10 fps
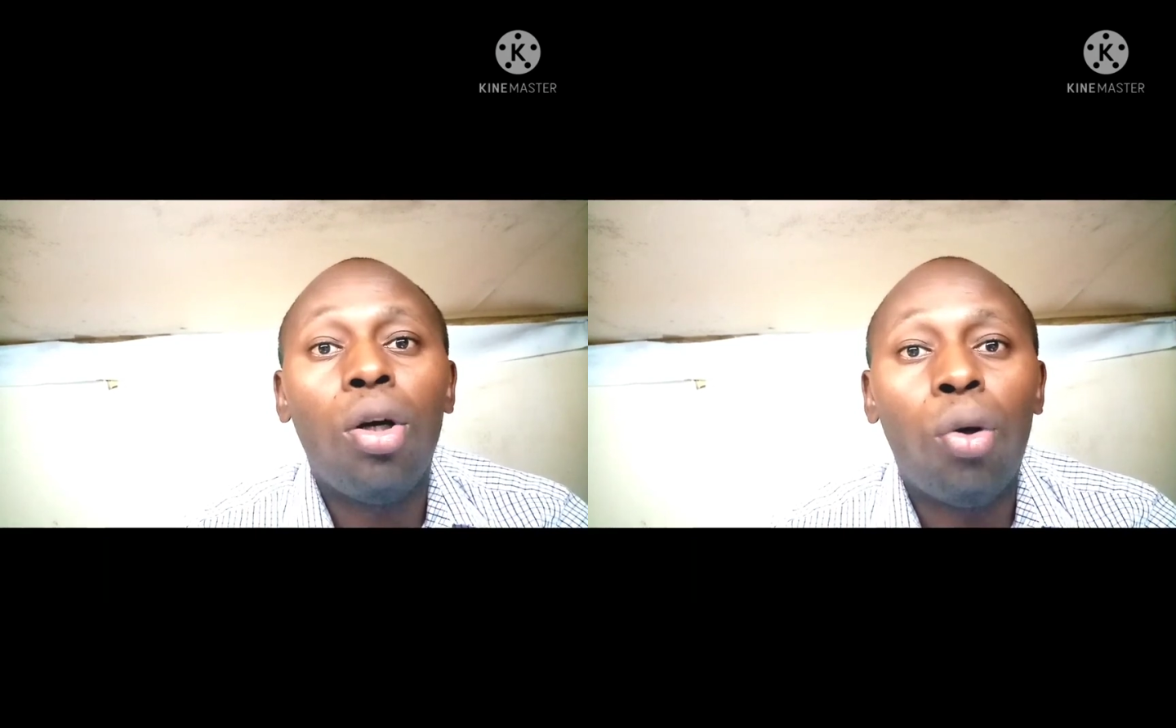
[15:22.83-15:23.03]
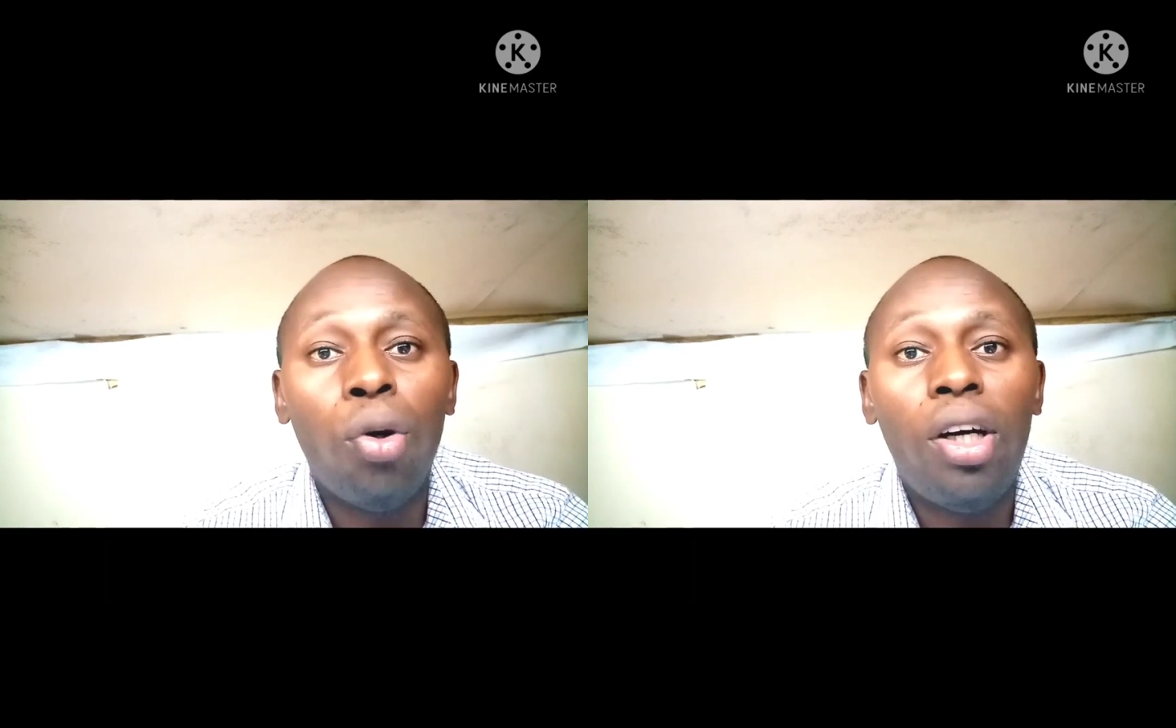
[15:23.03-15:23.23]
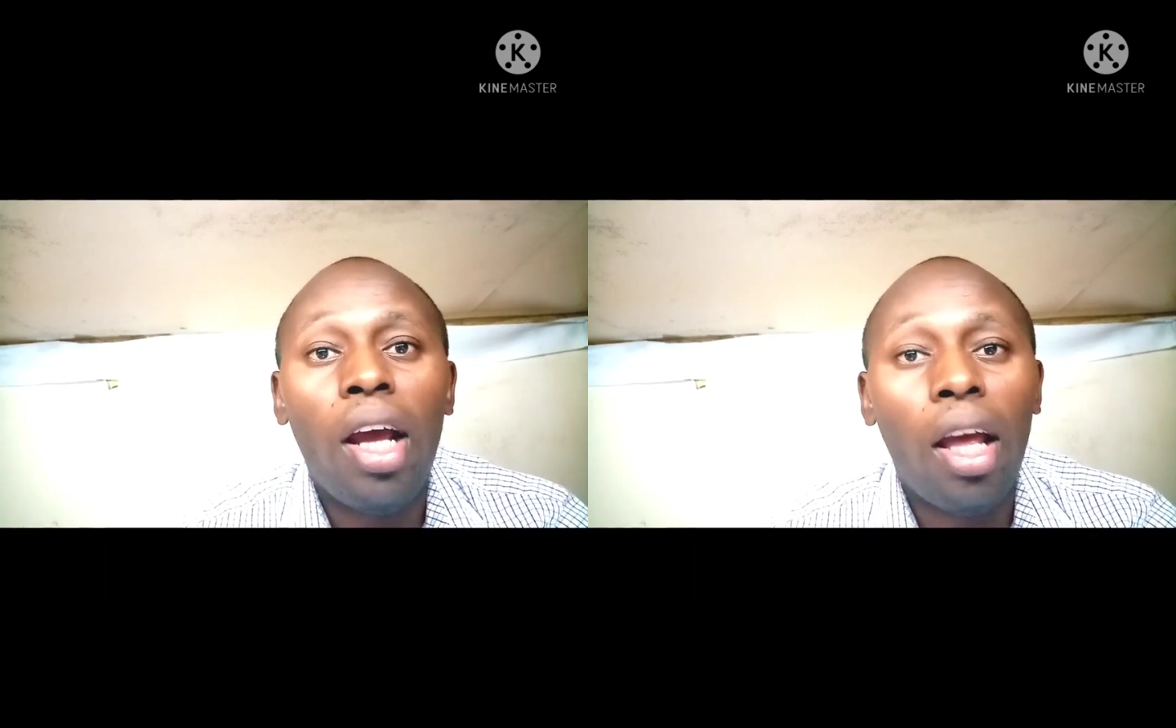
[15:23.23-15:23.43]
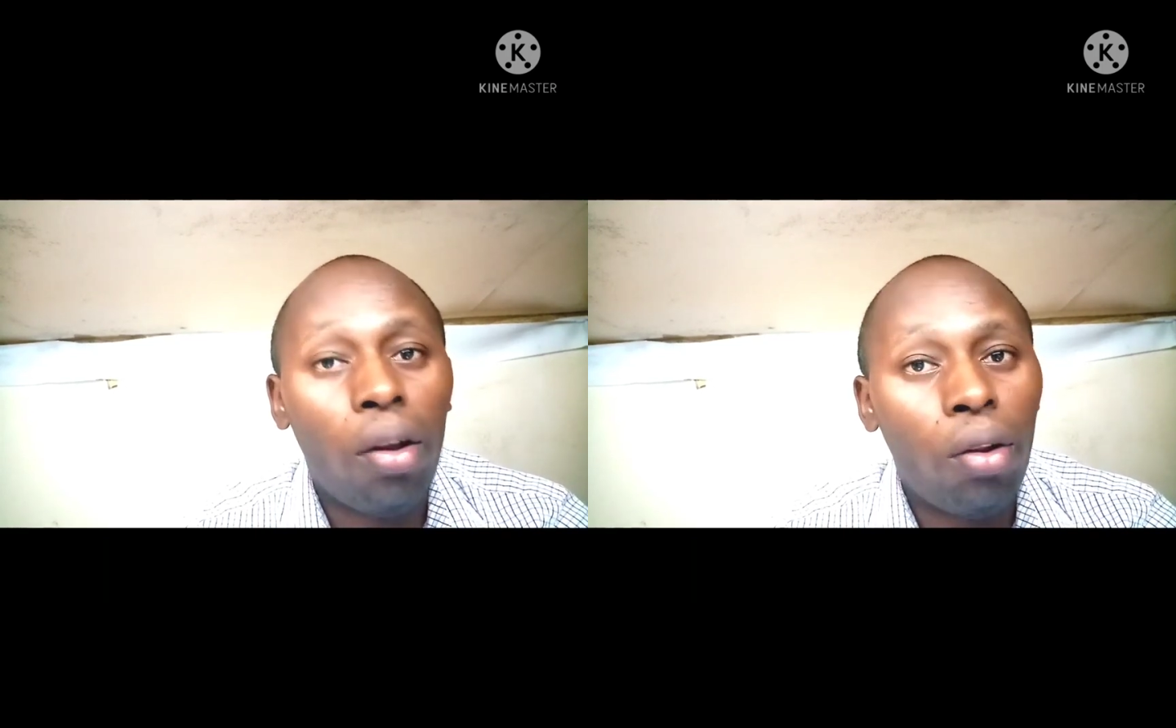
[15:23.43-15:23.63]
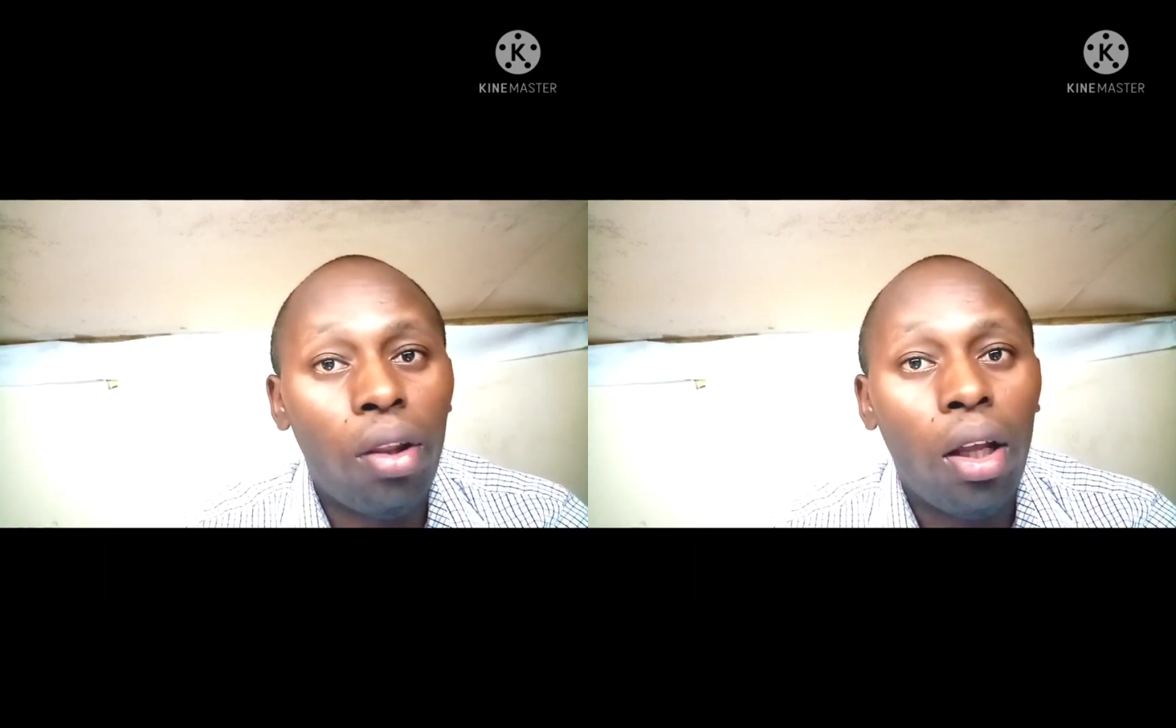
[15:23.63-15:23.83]
good
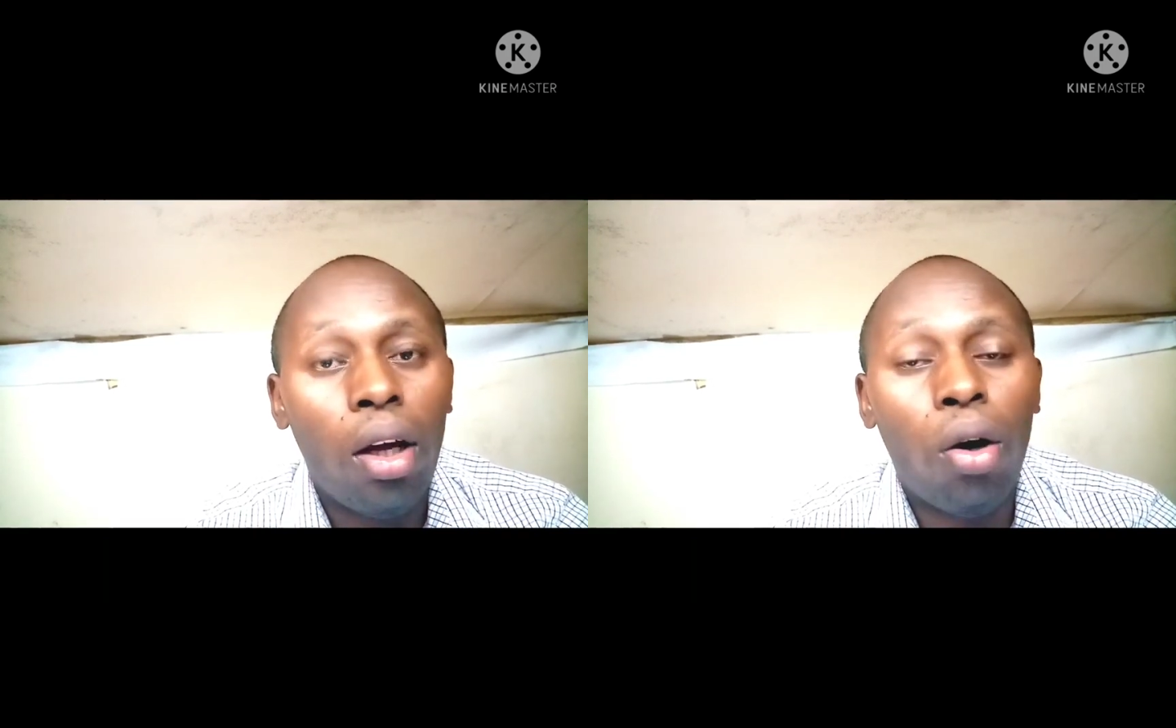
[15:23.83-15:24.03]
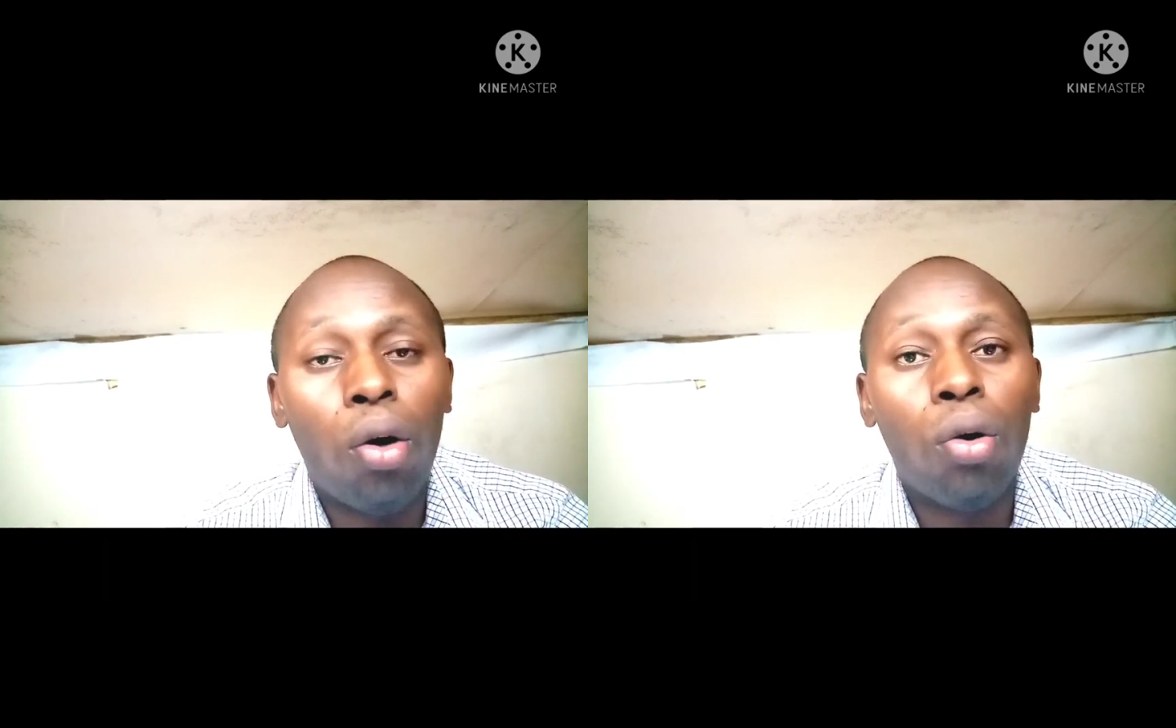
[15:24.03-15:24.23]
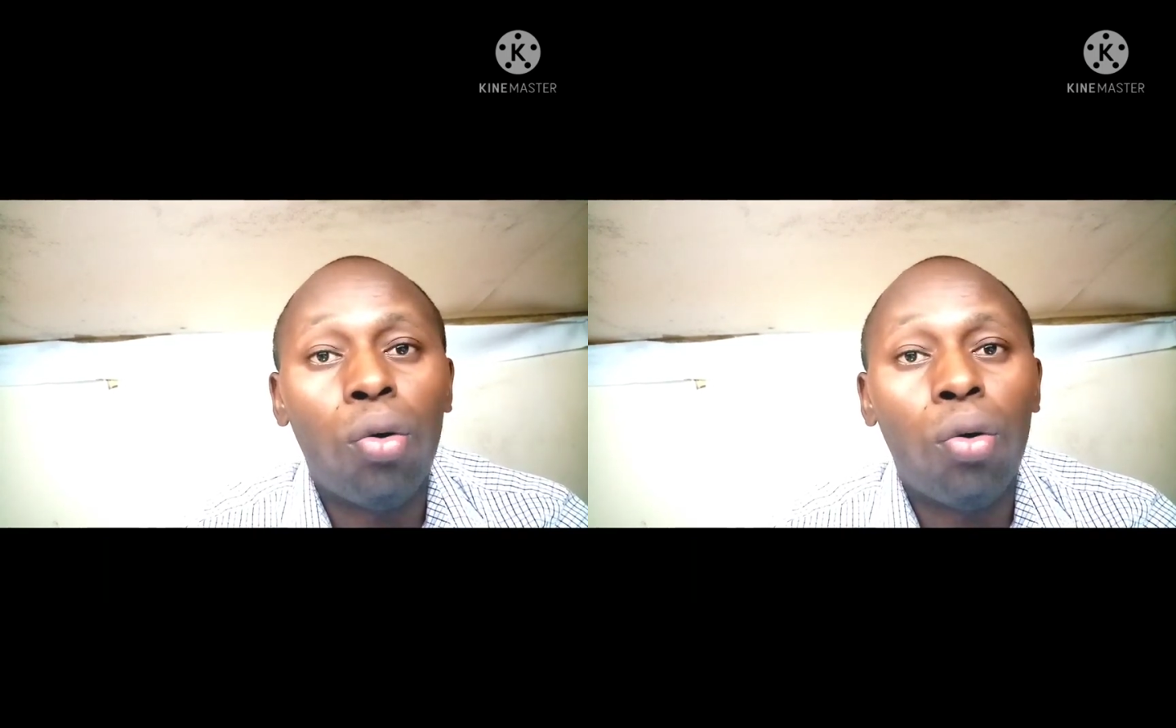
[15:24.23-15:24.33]
health or